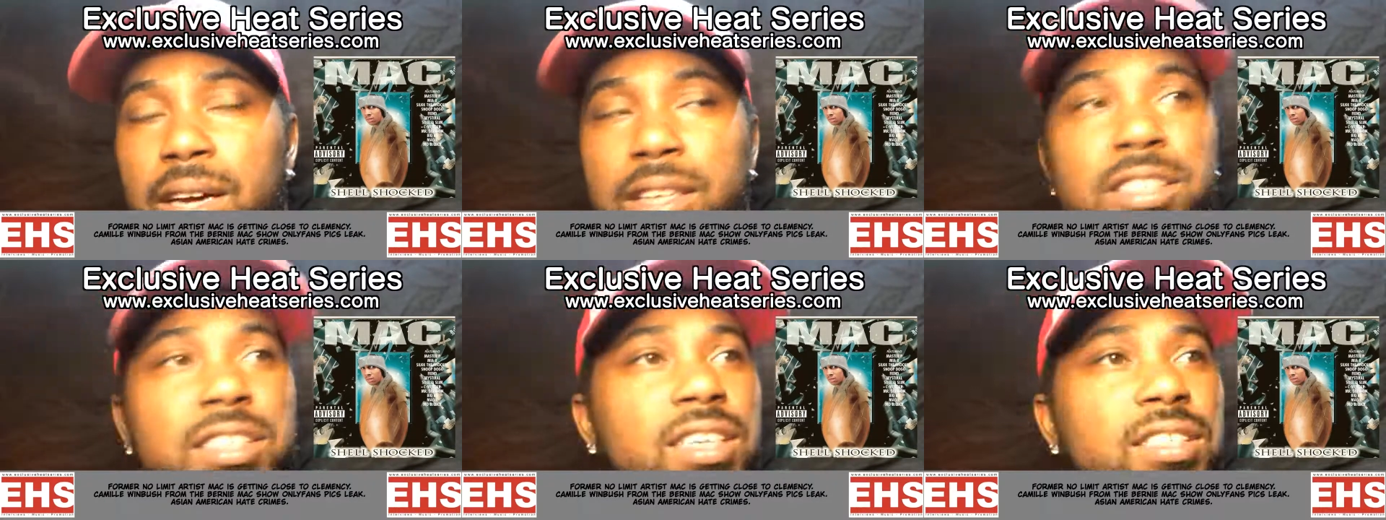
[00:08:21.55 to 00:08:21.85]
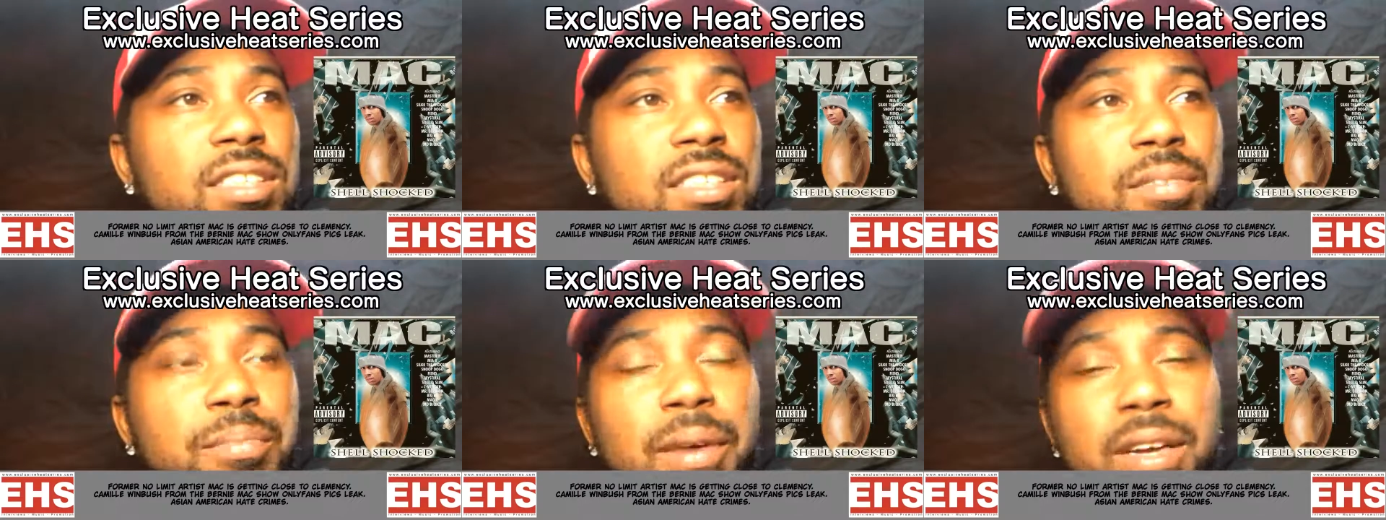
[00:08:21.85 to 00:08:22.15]

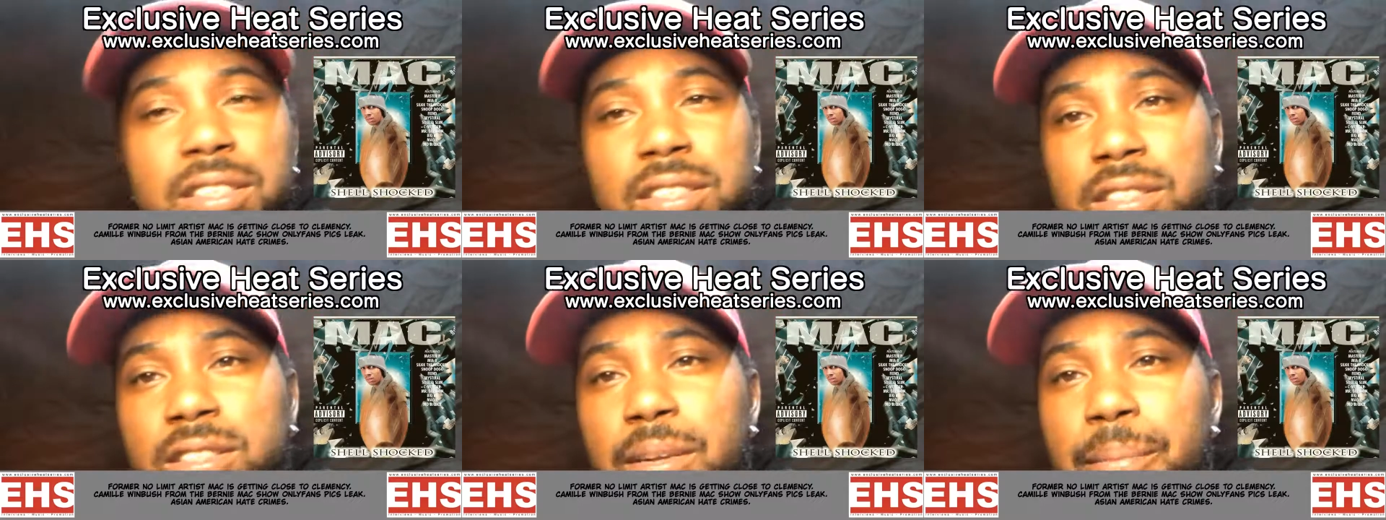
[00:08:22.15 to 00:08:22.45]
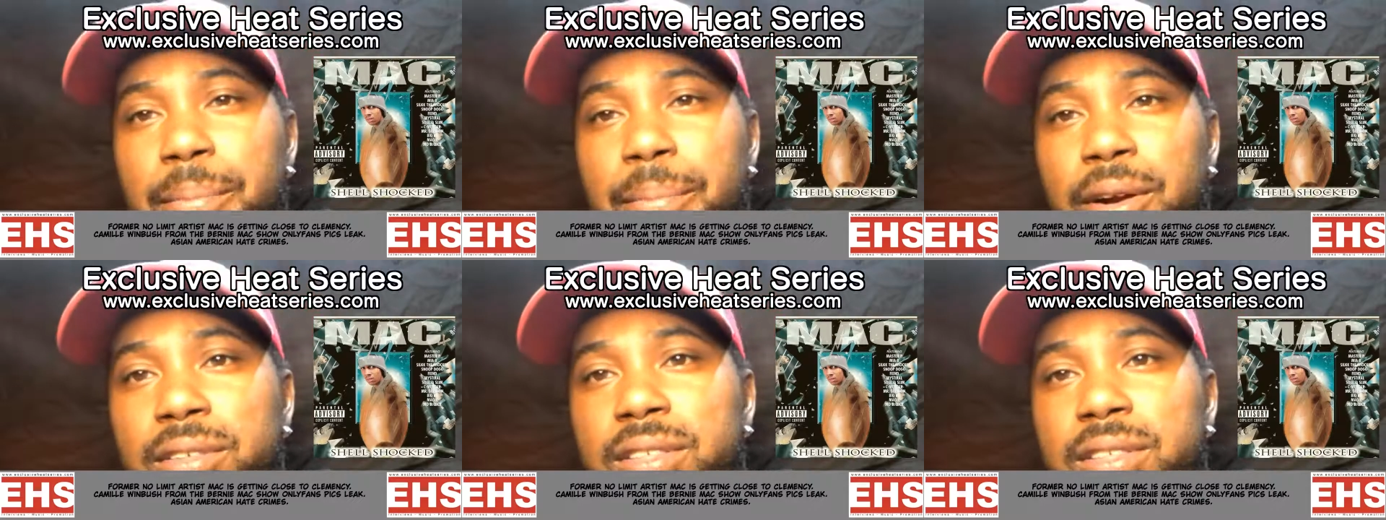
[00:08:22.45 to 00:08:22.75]
just as much as the
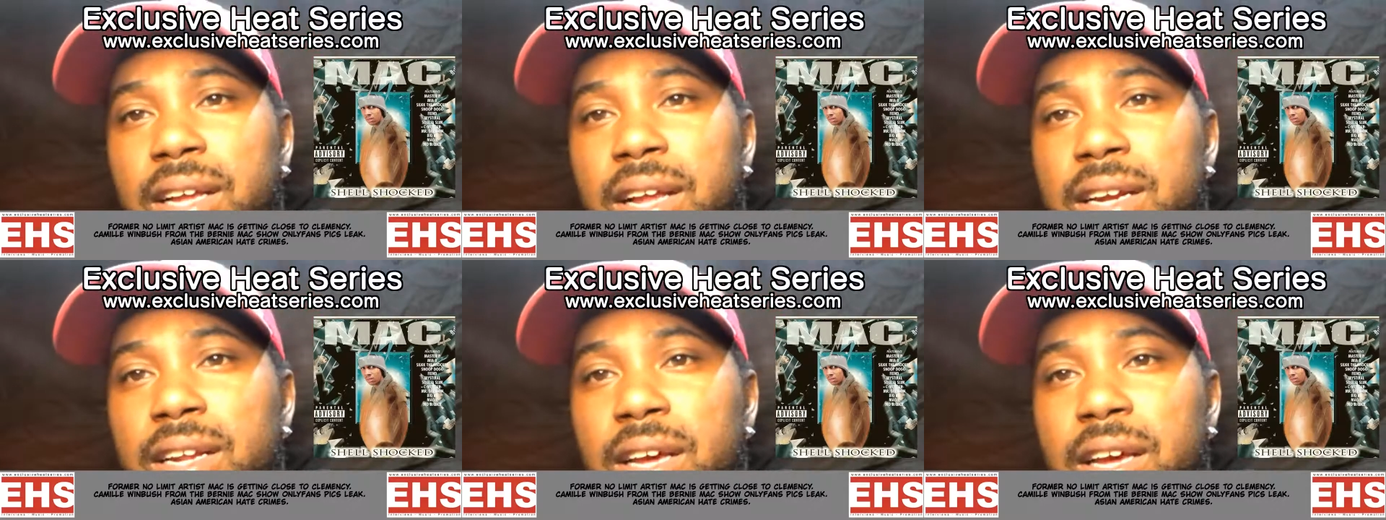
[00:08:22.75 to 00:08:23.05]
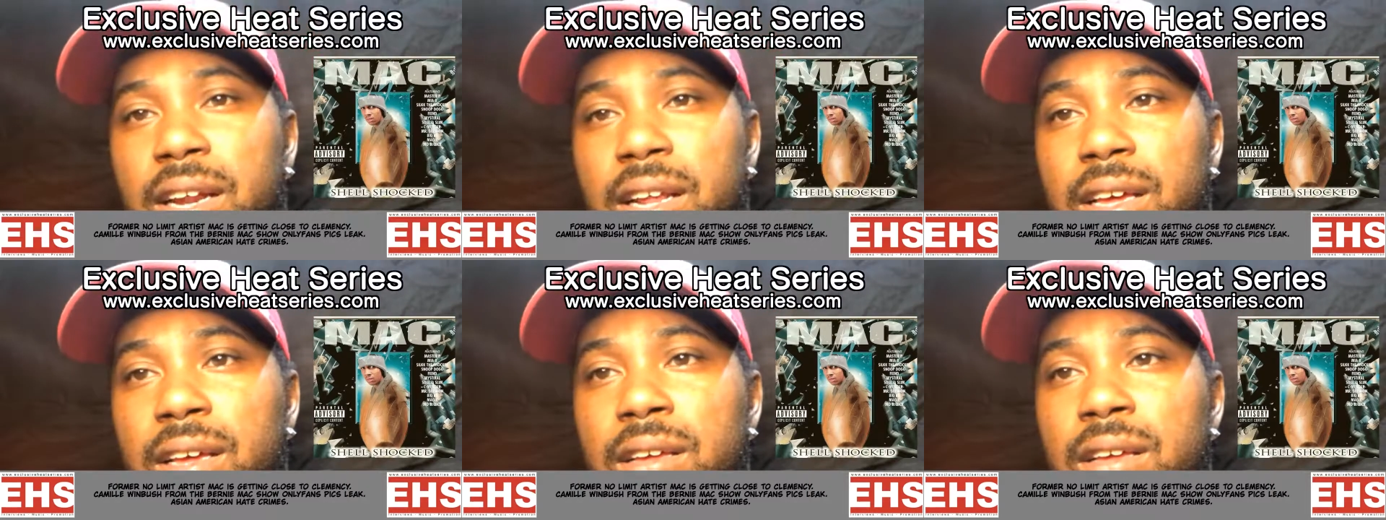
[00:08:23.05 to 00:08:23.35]
person that
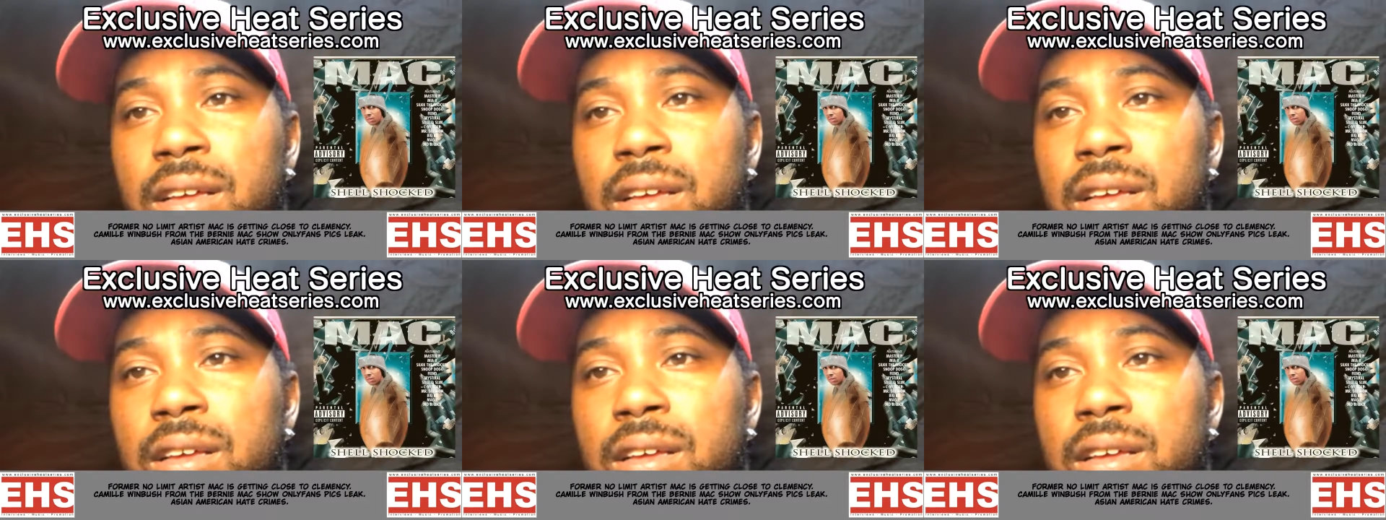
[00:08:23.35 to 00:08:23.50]
did it.